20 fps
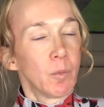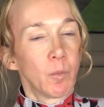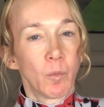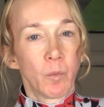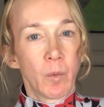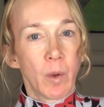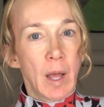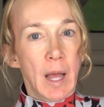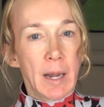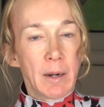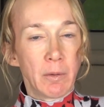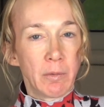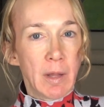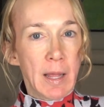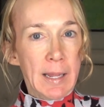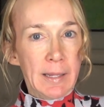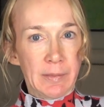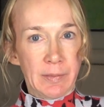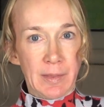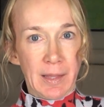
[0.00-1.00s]
I don't
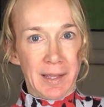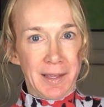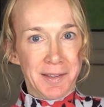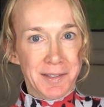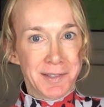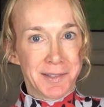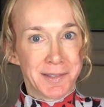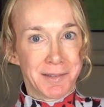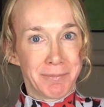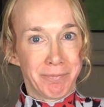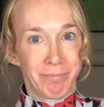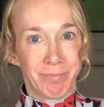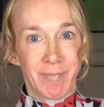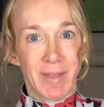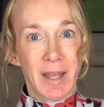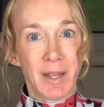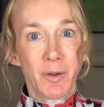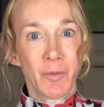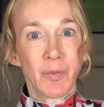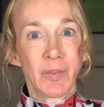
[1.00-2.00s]
like this.
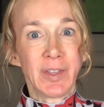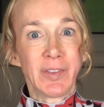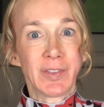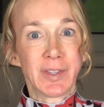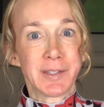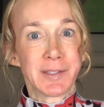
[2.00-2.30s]
I don't think